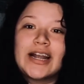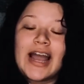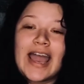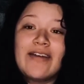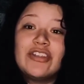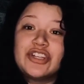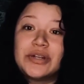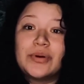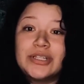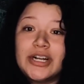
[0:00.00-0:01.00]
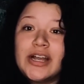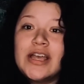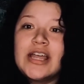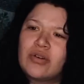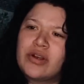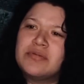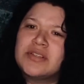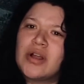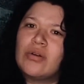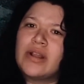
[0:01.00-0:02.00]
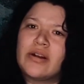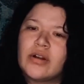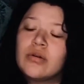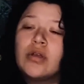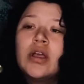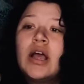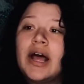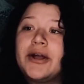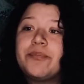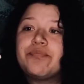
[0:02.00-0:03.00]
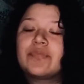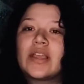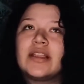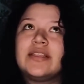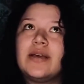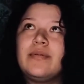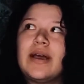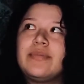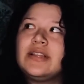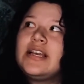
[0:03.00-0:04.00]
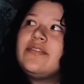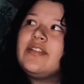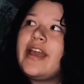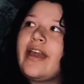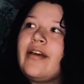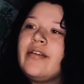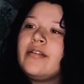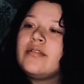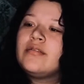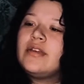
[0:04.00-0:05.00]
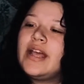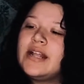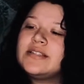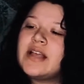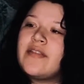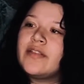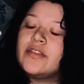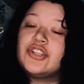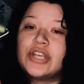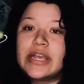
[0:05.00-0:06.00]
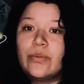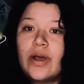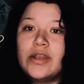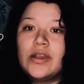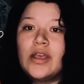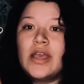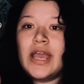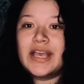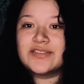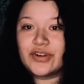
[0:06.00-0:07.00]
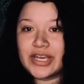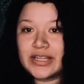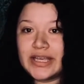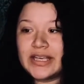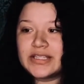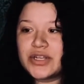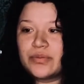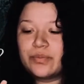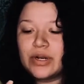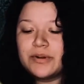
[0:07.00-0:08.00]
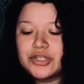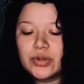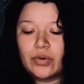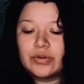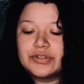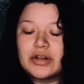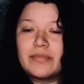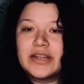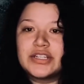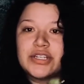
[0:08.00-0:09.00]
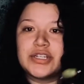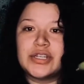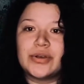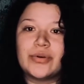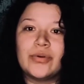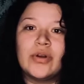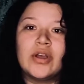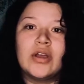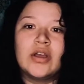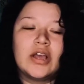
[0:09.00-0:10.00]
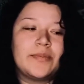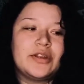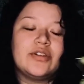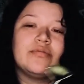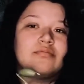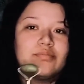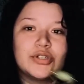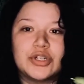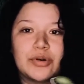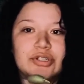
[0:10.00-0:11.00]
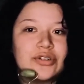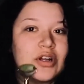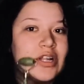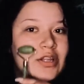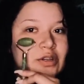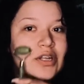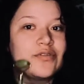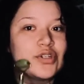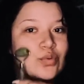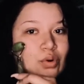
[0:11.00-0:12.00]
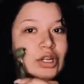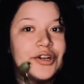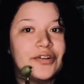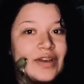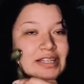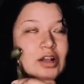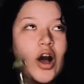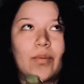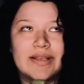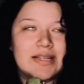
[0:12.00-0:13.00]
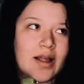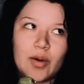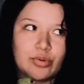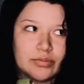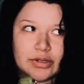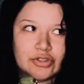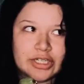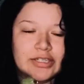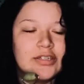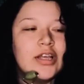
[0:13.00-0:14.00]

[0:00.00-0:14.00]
I have the Jade roller, Greenstone, I don't know. I believe like it had said like the Jade one is for healing. So pretty much the rollers are meant to, I mean, you put your moisturizer on and then you kind of just roll it on your face, always in an upward motion.